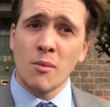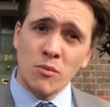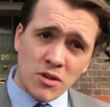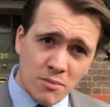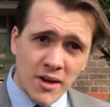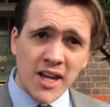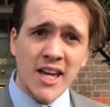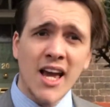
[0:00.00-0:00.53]
with
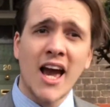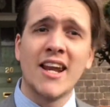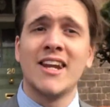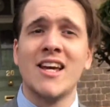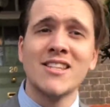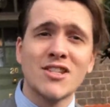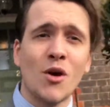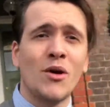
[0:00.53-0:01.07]
me and
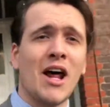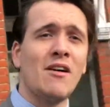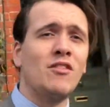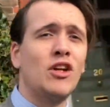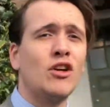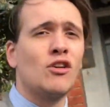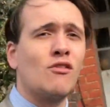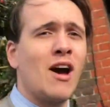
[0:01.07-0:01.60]
let's go and have a
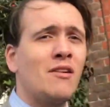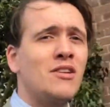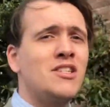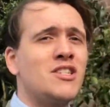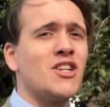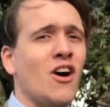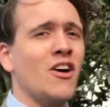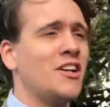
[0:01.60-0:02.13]
look around
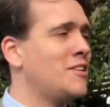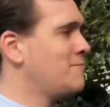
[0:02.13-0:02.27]
inside.